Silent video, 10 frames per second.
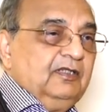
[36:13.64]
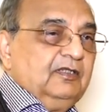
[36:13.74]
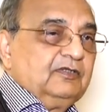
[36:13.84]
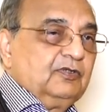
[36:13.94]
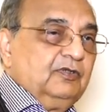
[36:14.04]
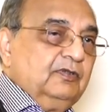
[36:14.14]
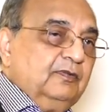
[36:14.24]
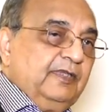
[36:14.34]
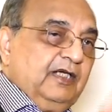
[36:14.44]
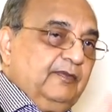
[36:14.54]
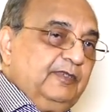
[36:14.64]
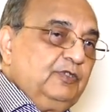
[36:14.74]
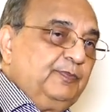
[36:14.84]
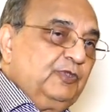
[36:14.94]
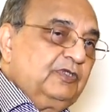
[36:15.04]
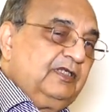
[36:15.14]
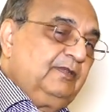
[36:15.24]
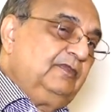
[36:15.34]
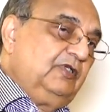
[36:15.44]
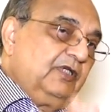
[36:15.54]
So whenever you put
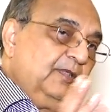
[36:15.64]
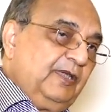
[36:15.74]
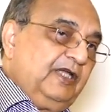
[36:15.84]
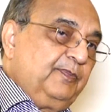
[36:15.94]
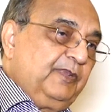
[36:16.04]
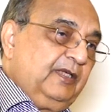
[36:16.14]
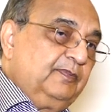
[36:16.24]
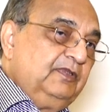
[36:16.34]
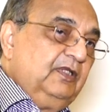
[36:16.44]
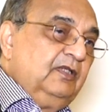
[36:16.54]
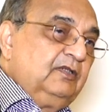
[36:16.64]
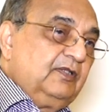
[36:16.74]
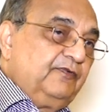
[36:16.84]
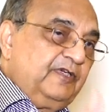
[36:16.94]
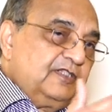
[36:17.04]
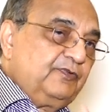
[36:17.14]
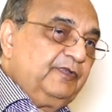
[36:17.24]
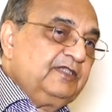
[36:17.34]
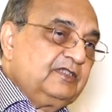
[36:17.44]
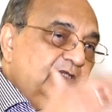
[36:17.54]
them on a BiPAP, the first
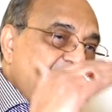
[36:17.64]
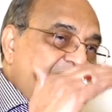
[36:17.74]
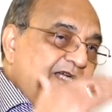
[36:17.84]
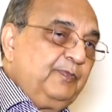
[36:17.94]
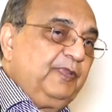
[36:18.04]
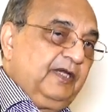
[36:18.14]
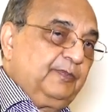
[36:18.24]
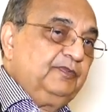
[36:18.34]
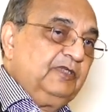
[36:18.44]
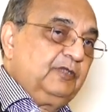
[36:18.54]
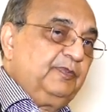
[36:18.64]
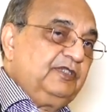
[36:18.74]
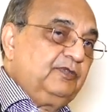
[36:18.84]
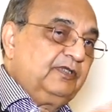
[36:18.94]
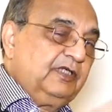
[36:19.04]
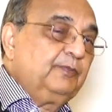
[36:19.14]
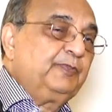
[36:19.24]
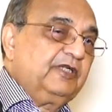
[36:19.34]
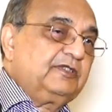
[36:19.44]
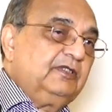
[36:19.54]
phase is IPAP. It means you give
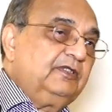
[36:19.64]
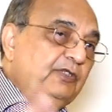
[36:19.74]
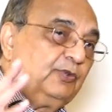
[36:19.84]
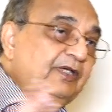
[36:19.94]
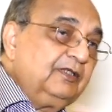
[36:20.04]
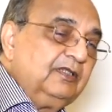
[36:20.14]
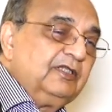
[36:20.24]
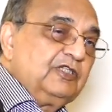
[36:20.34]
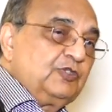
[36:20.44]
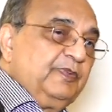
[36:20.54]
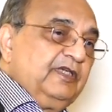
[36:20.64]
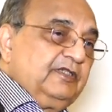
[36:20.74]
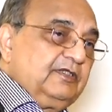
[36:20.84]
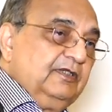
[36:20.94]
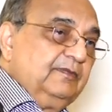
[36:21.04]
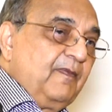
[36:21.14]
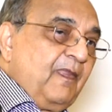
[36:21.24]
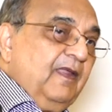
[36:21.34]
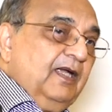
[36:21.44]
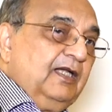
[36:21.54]
pressure during inspiration
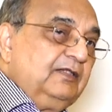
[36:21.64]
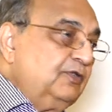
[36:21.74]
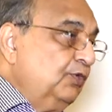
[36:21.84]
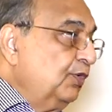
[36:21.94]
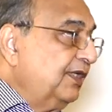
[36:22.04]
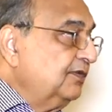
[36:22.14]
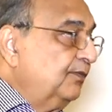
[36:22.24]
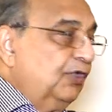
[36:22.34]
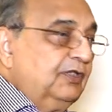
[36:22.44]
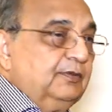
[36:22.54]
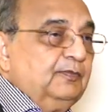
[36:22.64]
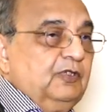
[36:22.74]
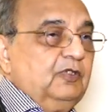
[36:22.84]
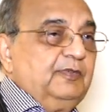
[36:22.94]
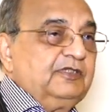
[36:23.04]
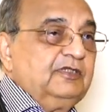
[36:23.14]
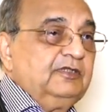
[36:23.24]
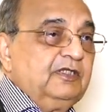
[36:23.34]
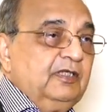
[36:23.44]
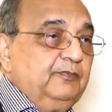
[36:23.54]
and you look at the volume. How much
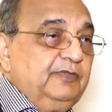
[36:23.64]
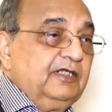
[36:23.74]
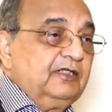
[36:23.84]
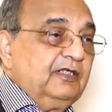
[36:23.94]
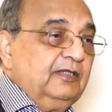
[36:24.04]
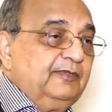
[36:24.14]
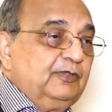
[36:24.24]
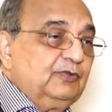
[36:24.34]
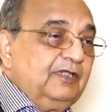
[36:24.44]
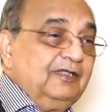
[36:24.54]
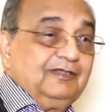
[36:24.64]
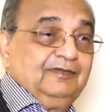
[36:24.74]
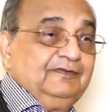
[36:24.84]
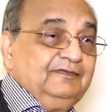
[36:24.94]
is being delivered to the lung?